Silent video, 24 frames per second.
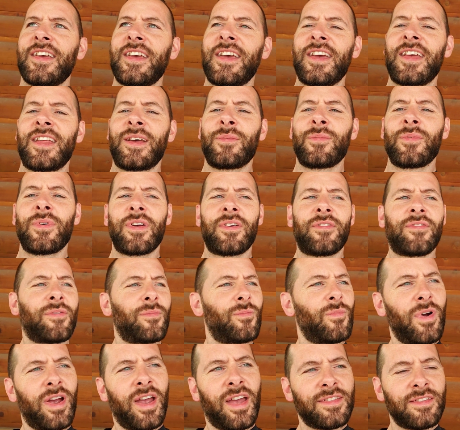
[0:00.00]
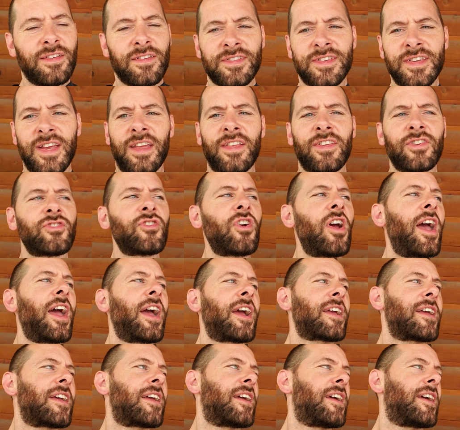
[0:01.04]
And I'm like, from way on the other side of the
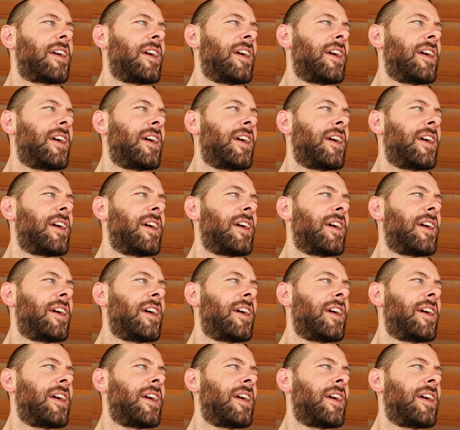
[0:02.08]
track.